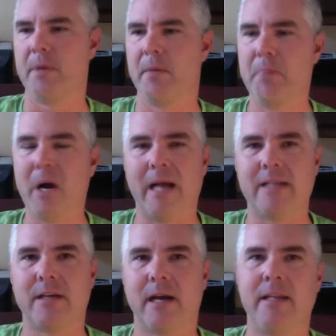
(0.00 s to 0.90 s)
But
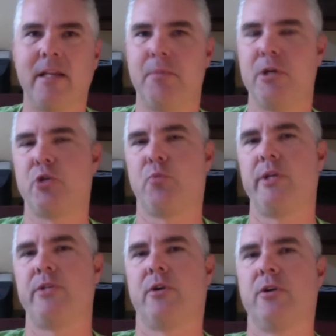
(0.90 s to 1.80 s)
I did a bunch of
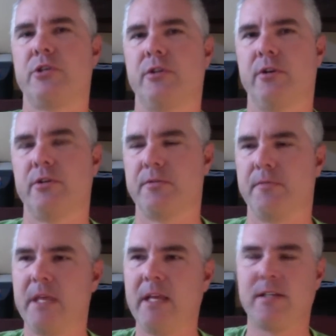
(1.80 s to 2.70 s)
research, and there's some
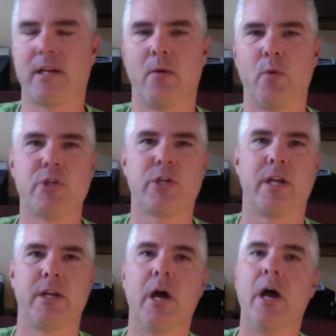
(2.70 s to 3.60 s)
things that I wish I'd
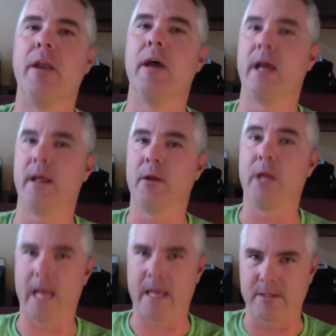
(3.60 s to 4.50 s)
have done
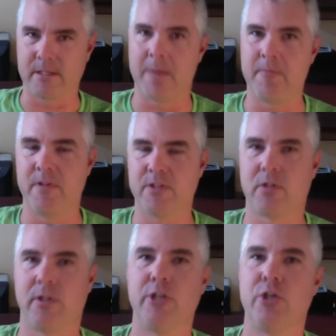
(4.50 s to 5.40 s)
at the time of
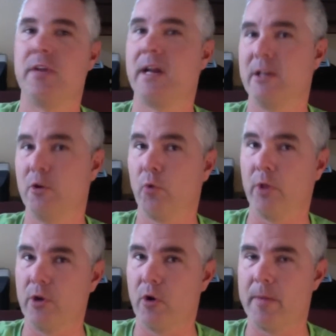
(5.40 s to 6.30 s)
installation that I didn't really
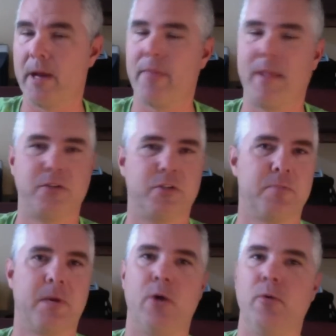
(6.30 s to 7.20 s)
know about, and that's just
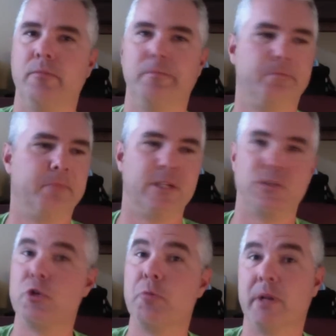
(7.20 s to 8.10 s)
my own being
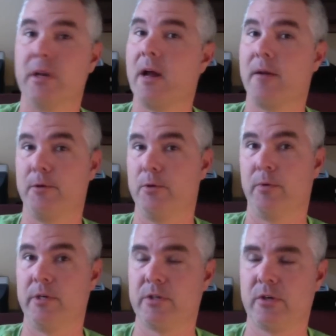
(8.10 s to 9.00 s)
stupid and not doing
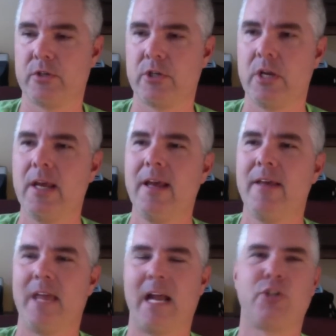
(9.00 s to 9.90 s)
research.
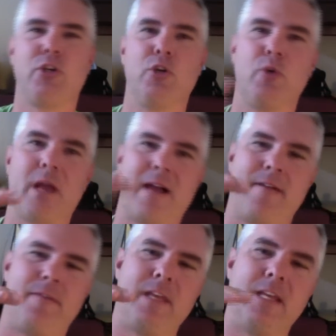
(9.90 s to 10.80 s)
They actually do
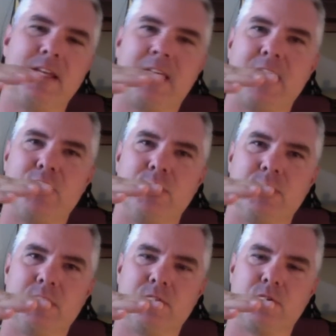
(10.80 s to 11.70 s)
have indication
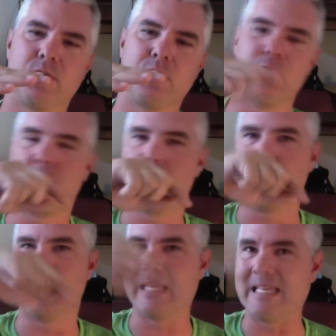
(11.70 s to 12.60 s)
sensors that you can
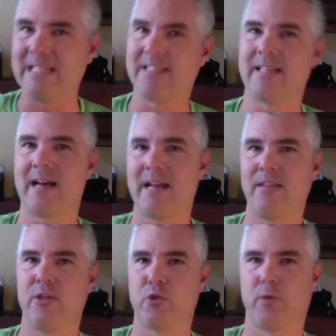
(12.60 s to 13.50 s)
put inside
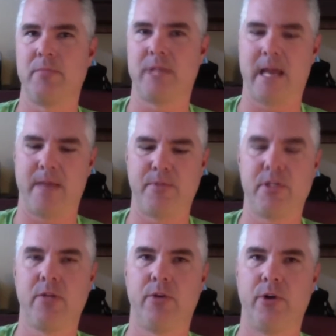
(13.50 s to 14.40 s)
the trim tab
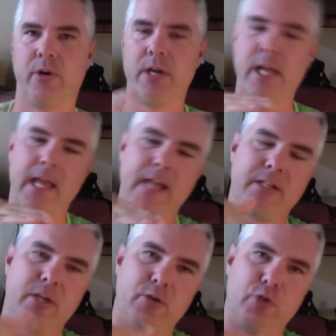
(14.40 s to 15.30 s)
cylinder, and it
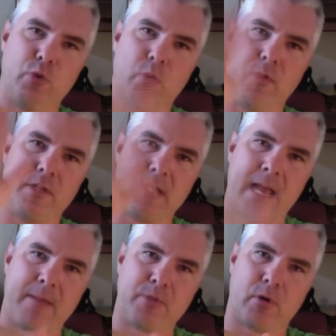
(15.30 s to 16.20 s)
tells you where the
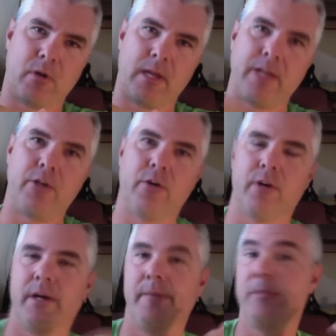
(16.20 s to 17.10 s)
tabs are, like your
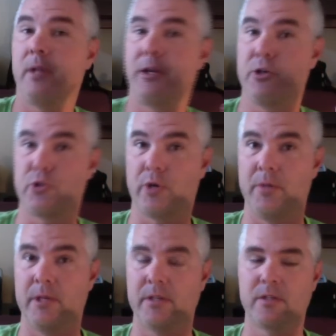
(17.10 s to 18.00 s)
trim
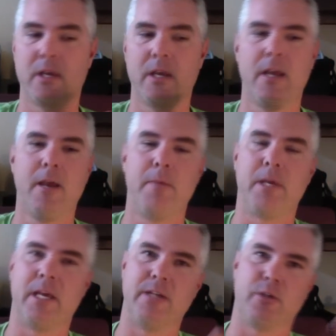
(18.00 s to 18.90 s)
is.
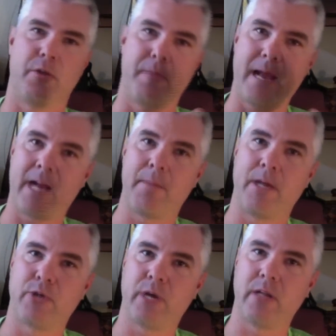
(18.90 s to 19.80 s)
Because on the back of my
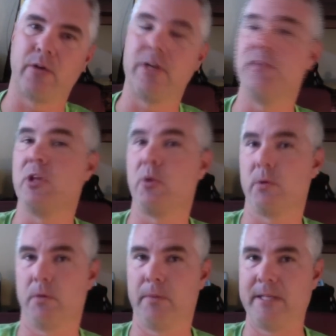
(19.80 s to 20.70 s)
trailer, even though we
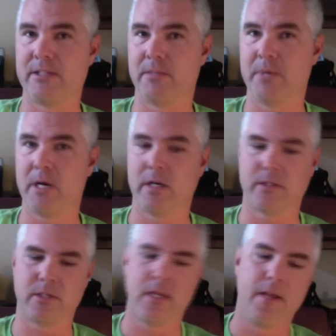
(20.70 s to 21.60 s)
replaced the
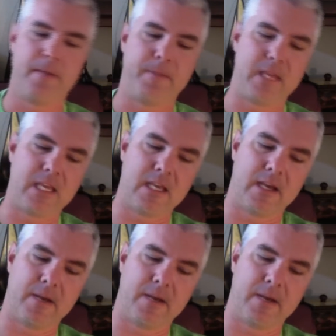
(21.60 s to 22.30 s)
bunks, the